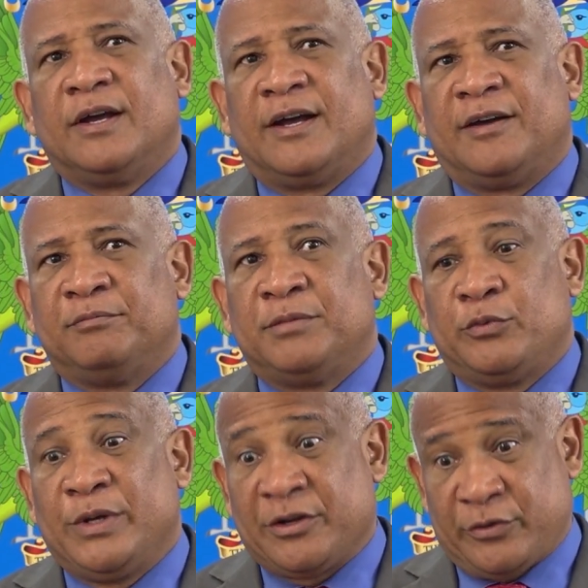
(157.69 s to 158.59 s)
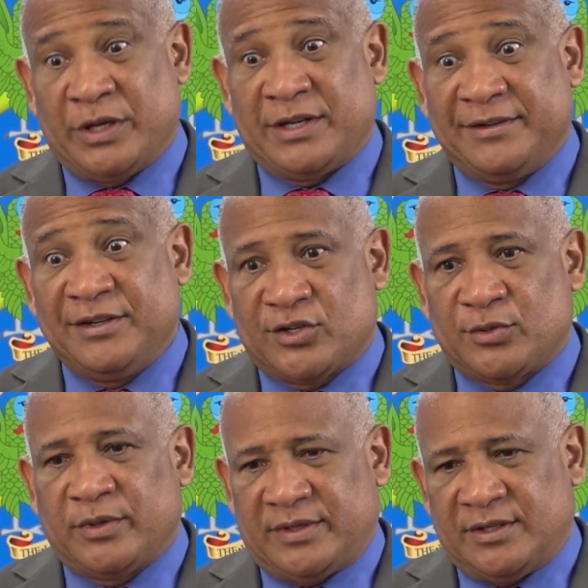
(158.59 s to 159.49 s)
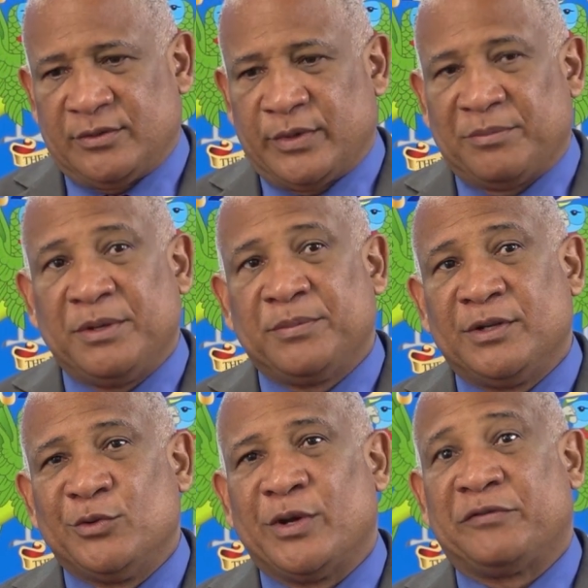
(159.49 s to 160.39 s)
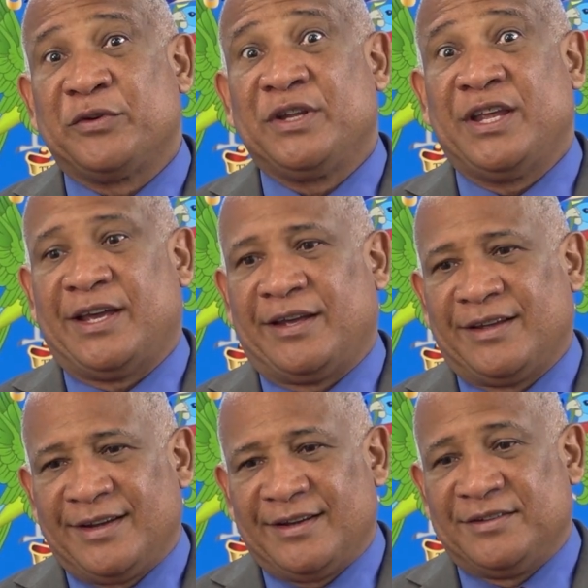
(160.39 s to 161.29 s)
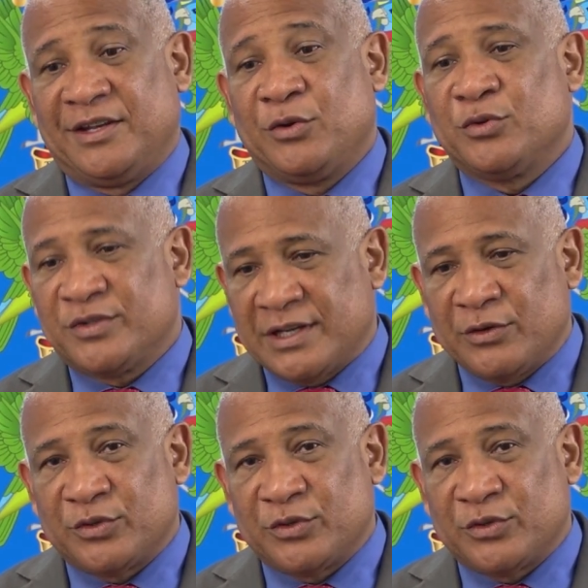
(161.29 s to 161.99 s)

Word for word: Um, but we can create a niche with it where people know every year they go to St.